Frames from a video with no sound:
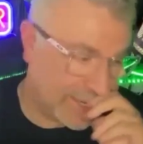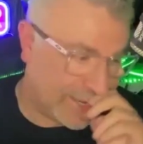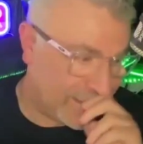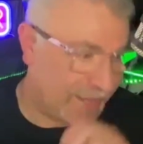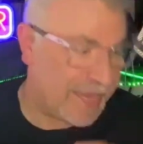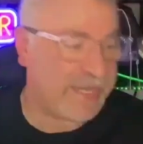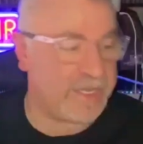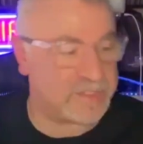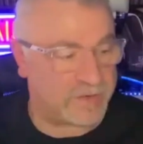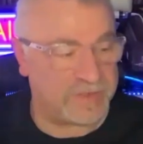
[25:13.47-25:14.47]

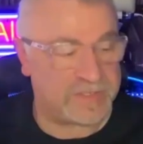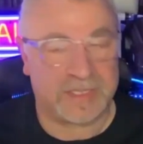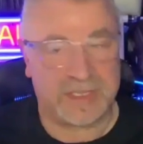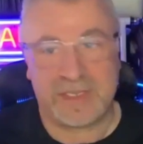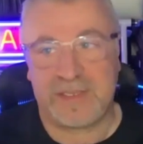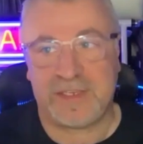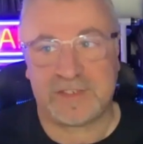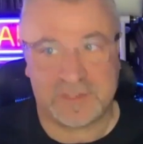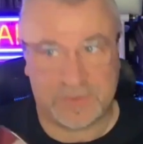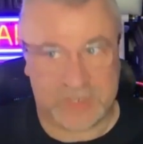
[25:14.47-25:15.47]
80s obviously is
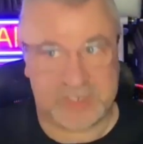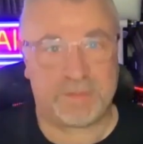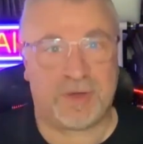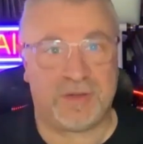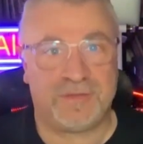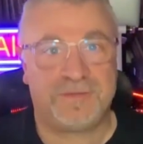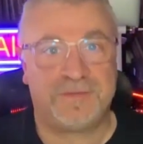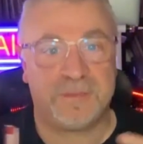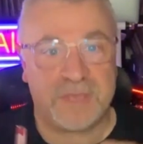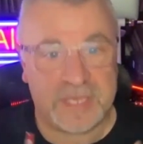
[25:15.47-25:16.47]
a sweet spot
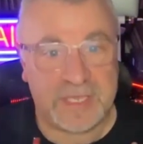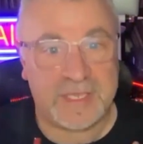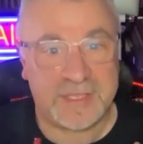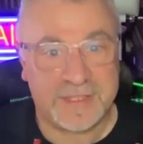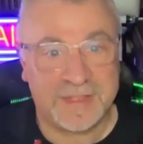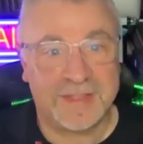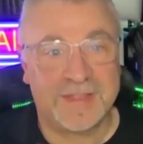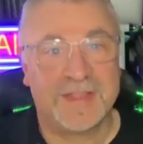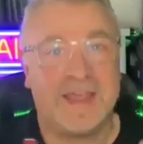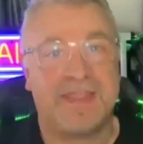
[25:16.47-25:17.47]
for me,
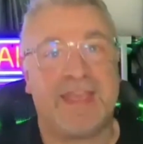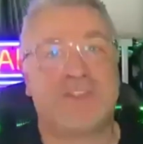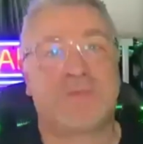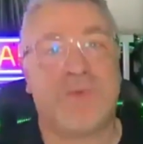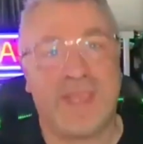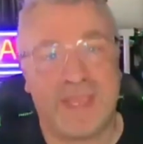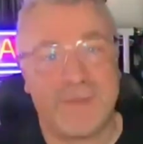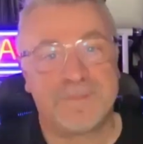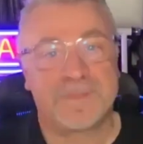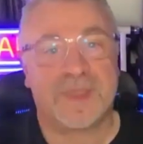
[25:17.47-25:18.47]
and that's
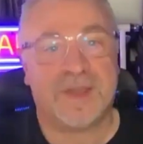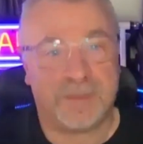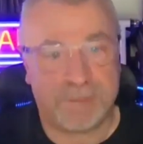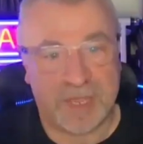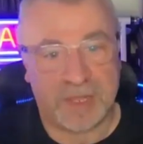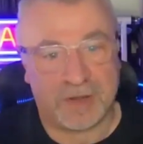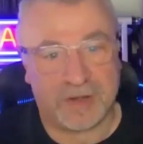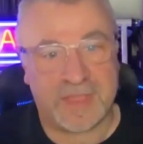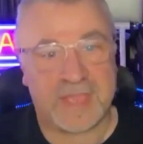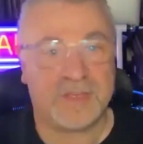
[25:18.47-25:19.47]
where I play a lot
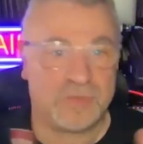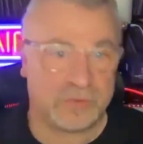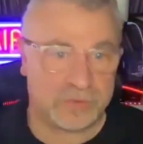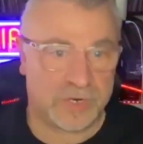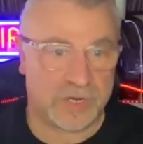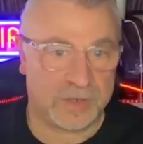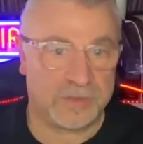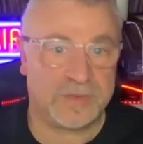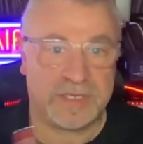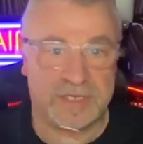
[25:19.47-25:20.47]
of that Euro,
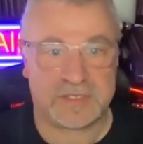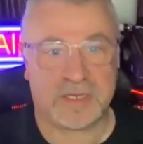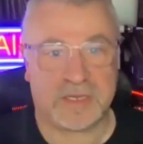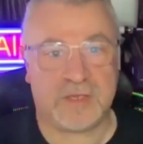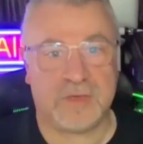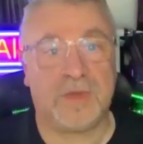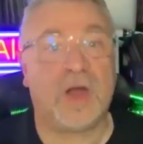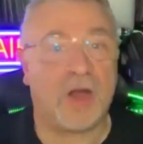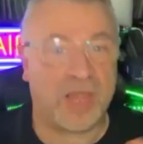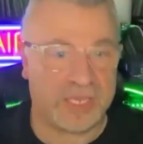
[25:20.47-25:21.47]
Italo,
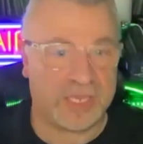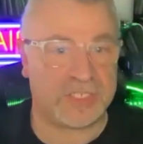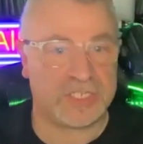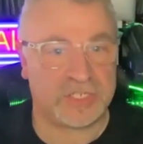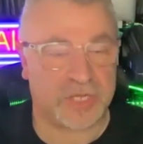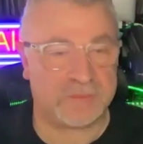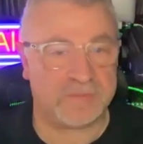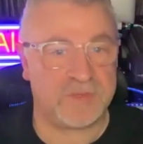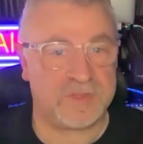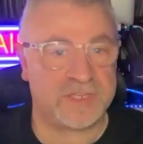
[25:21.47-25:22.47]
high energy type of
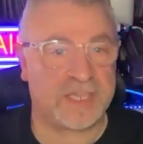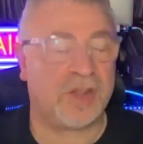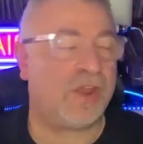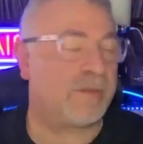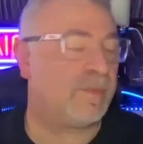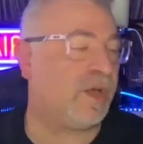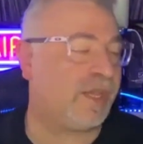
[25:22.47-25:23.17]
music, and a lot of my